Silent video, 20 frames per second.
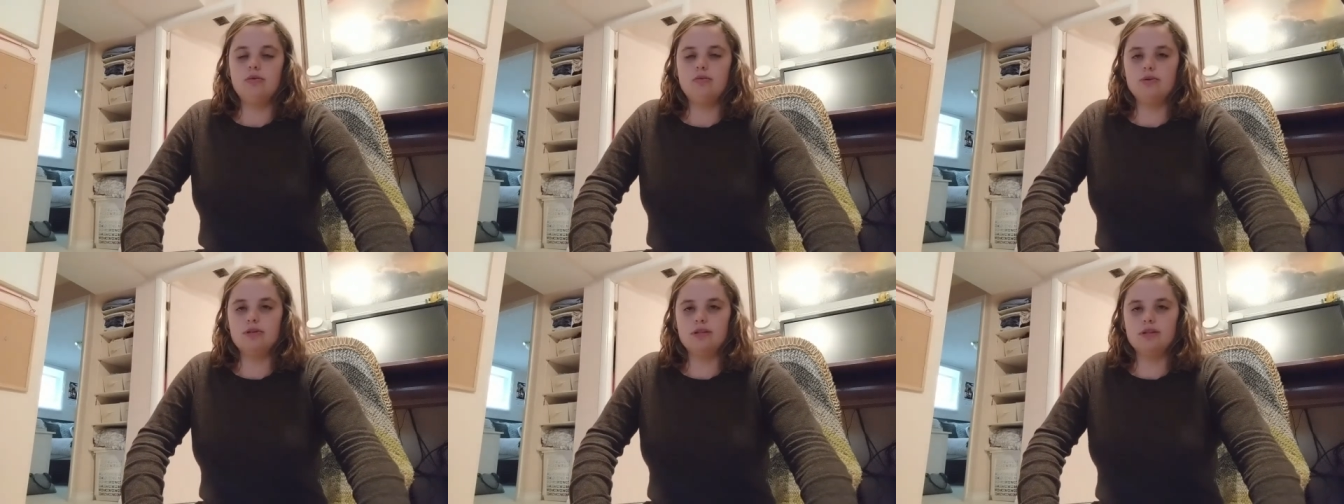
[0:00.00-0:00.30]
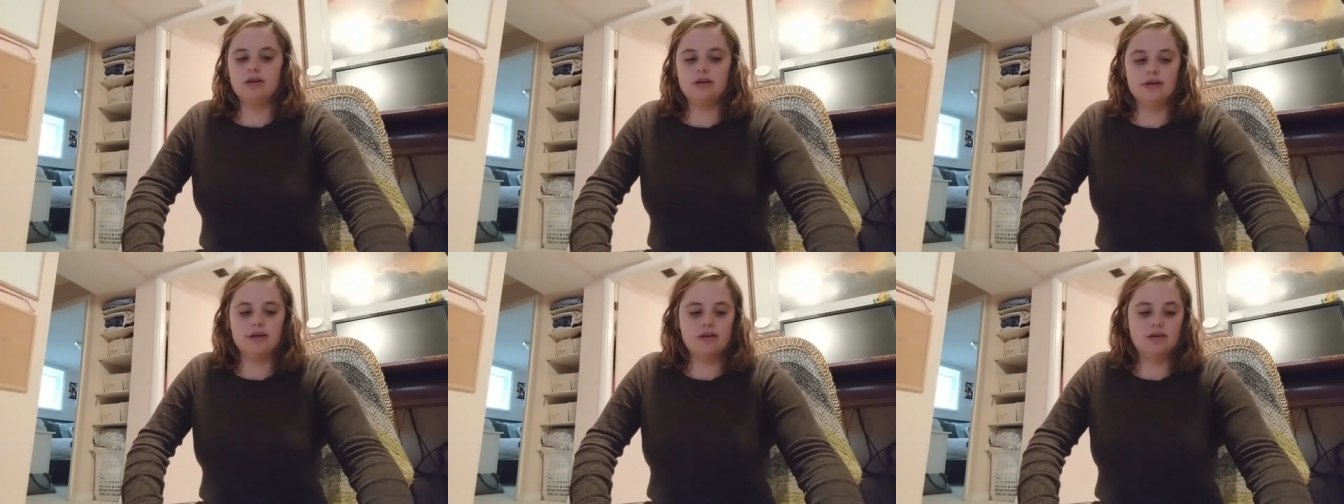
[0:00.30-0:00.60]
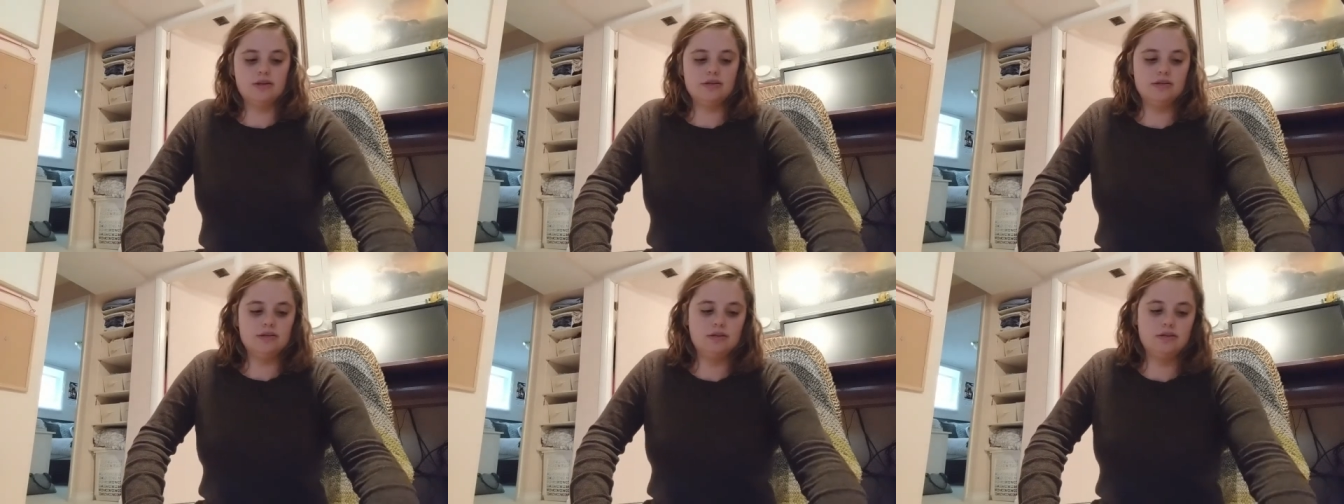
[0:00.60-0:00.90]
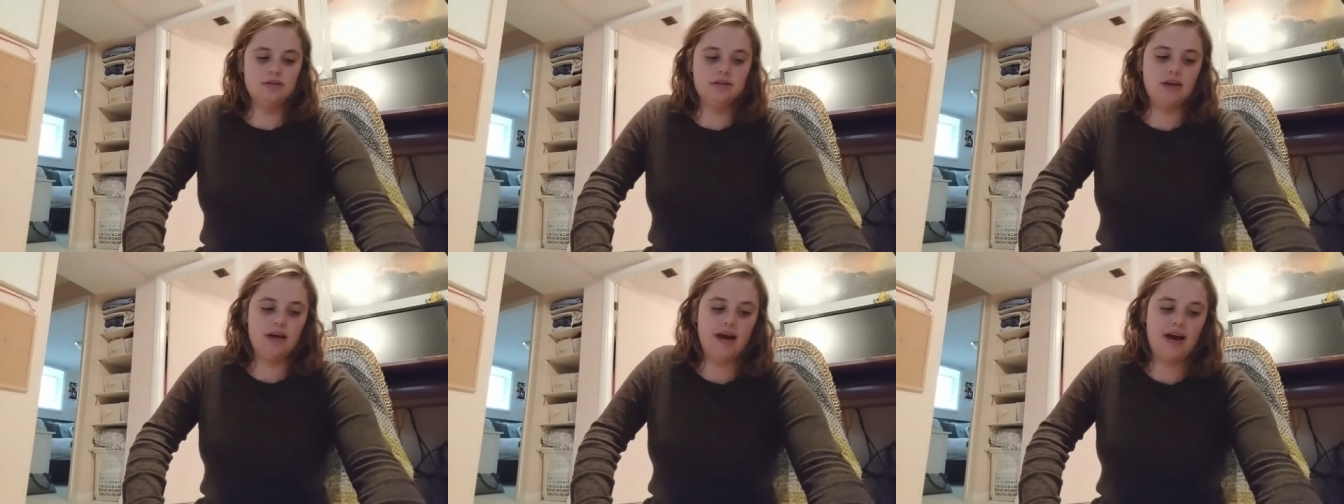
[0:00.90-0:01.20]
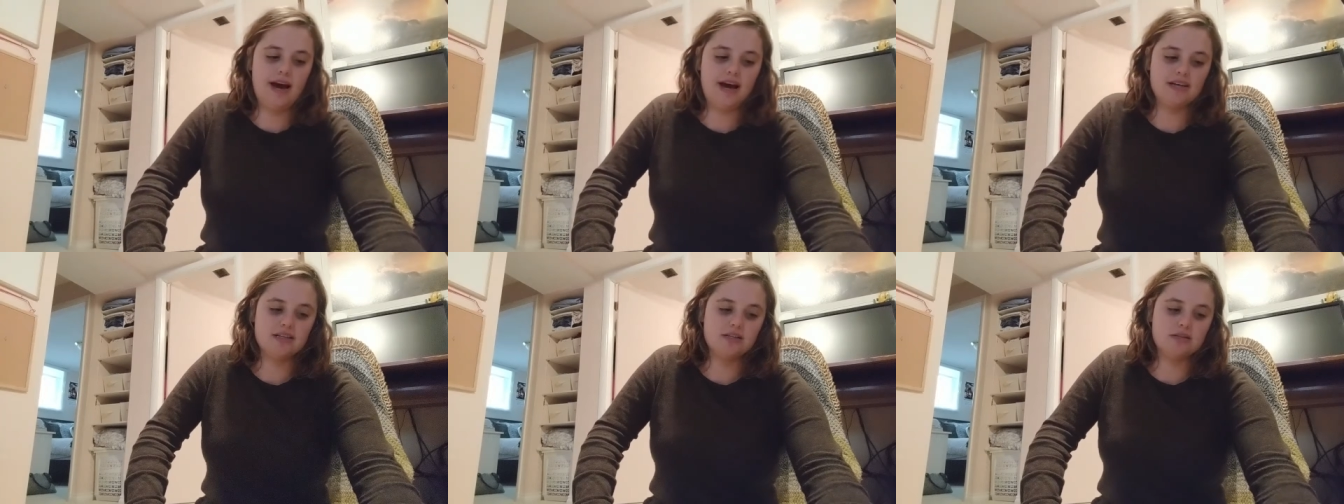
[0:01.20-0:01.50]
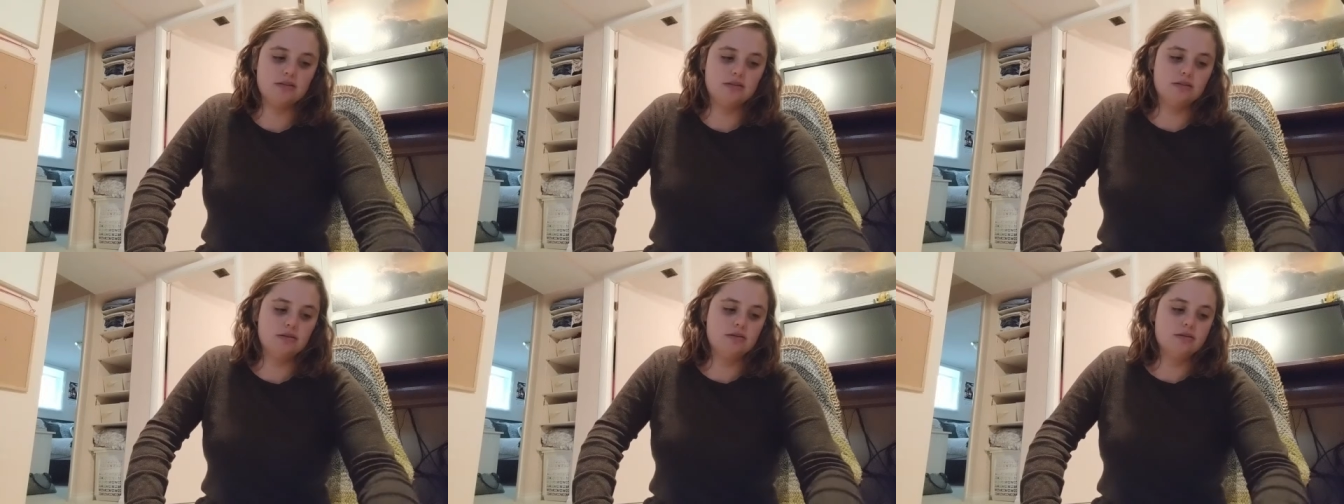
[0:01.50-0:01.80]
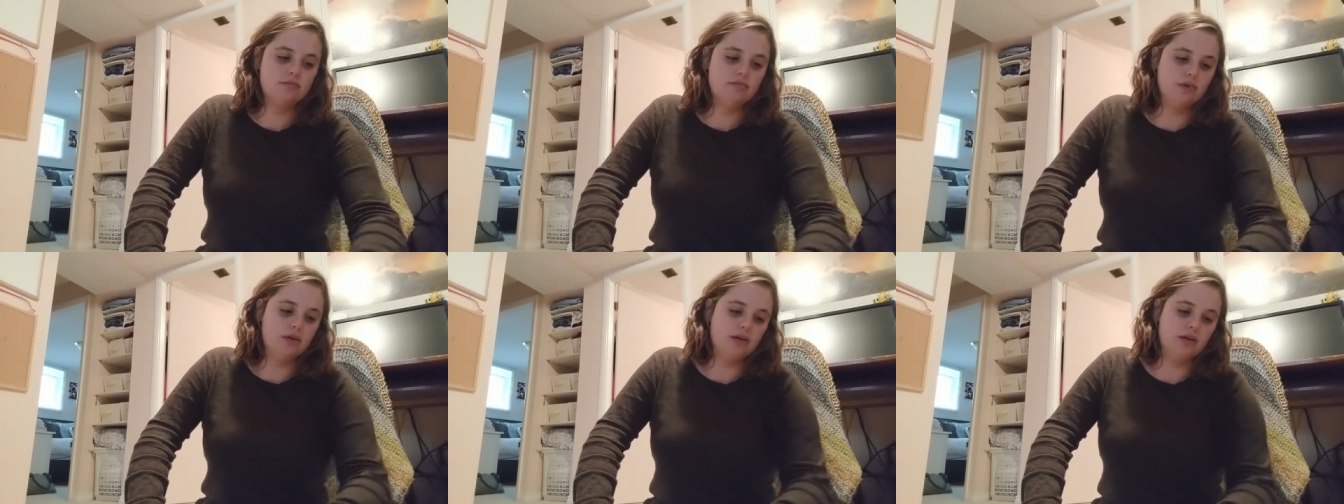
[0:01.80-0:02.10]
with like
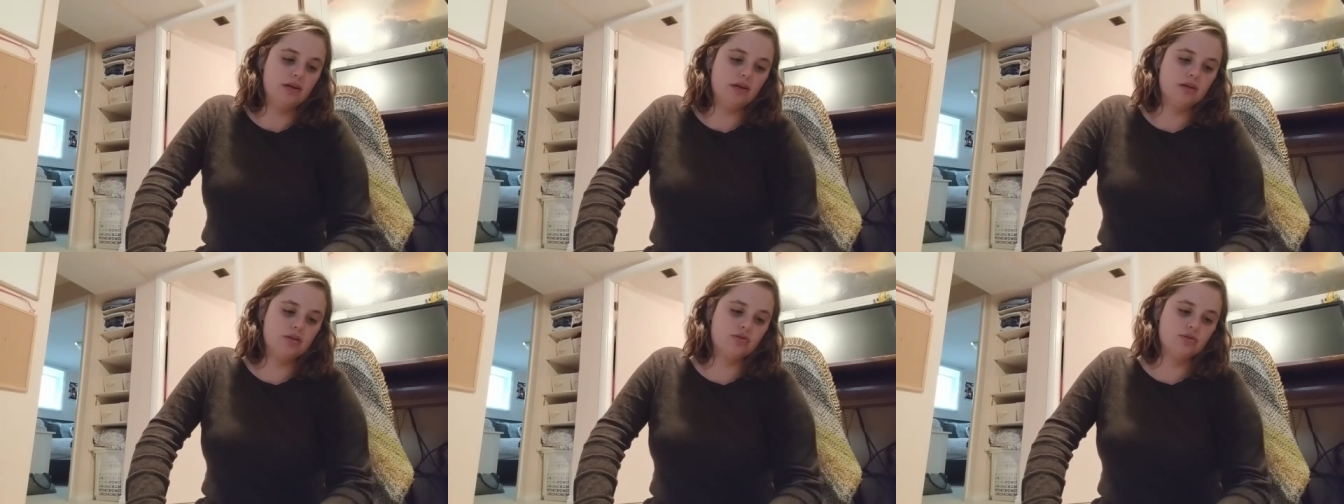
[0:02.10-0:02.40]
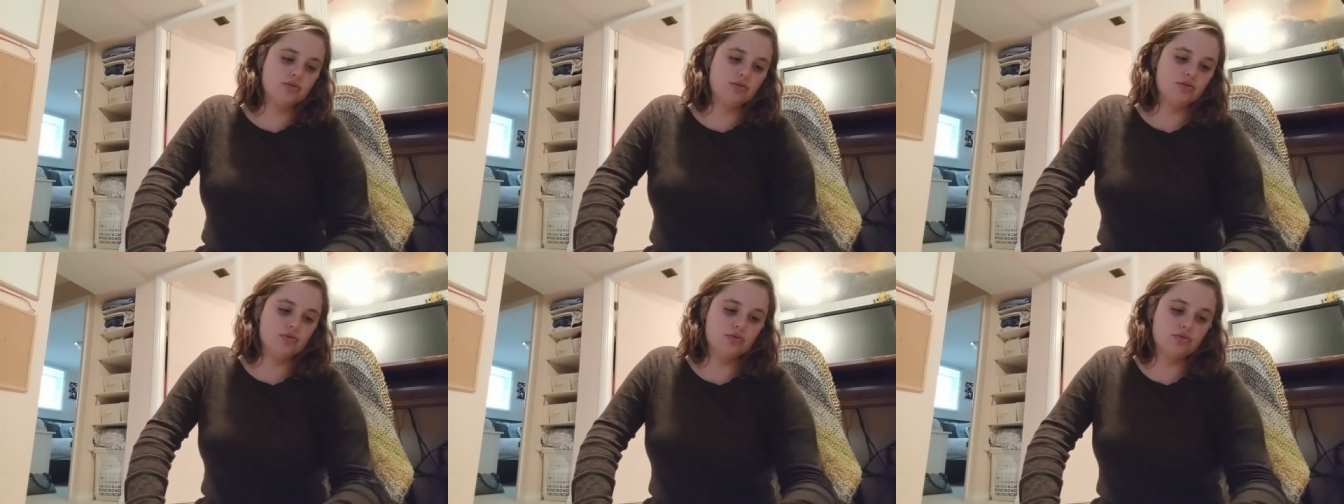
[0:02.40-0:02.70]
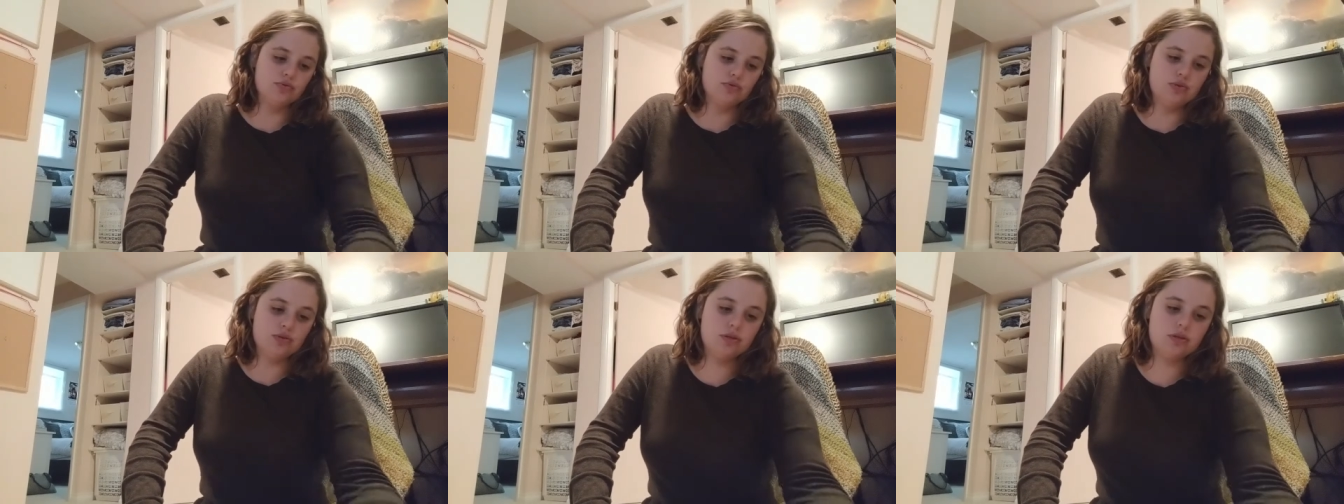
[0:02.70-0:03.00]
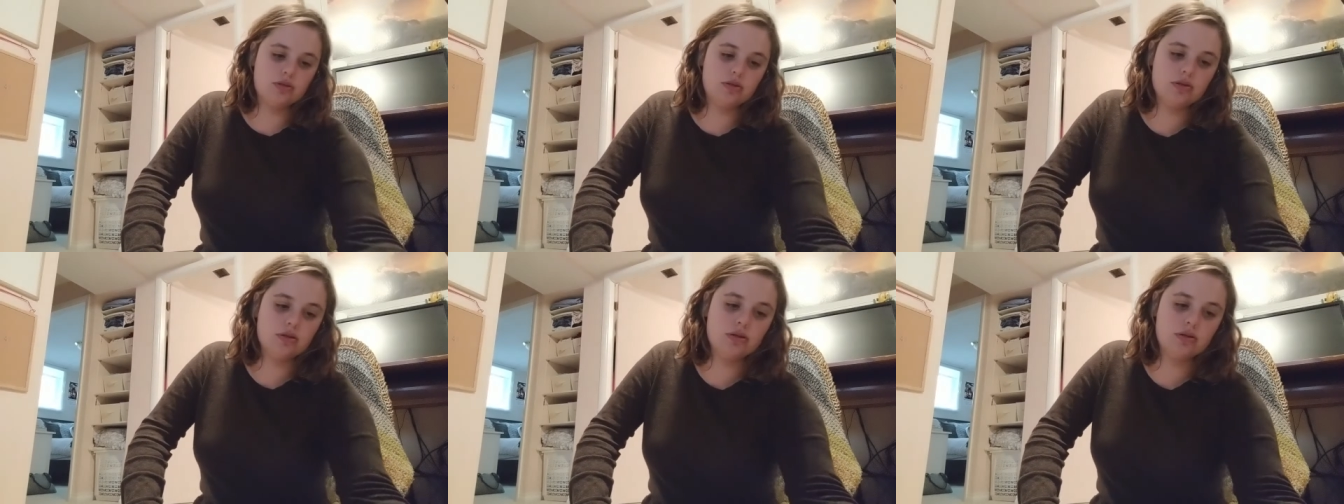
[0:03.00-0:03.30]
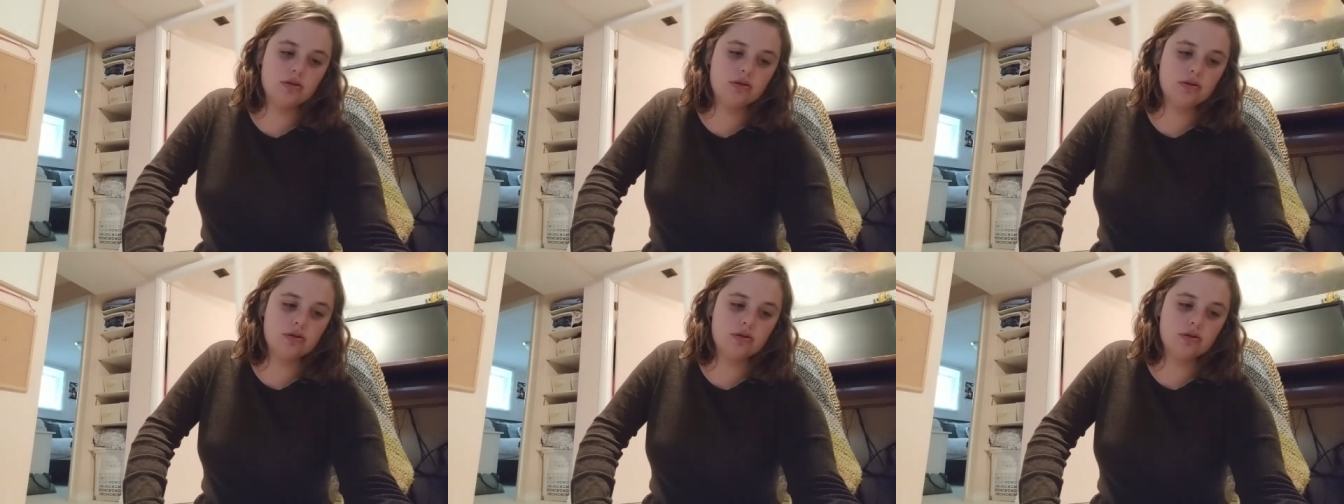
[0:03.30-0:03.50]
acid being introduced